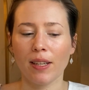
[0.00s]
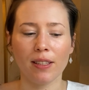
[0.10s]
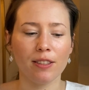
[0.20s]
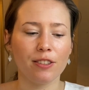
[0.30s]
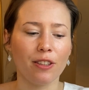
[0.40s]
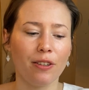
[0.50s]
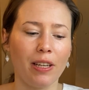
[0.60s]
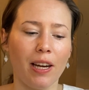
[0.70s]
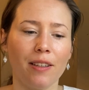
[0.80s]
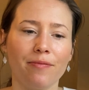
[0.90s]
So
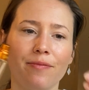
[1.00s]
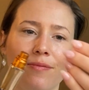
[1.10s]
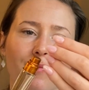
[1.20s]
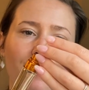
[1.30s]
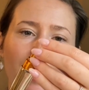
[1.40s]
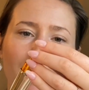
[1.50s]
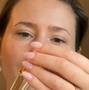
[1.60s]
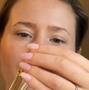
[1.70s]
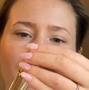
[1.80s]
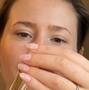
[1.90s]
yeah, that
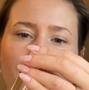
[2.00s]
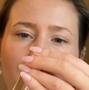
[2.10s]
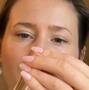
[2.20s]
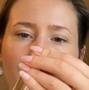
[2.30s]
is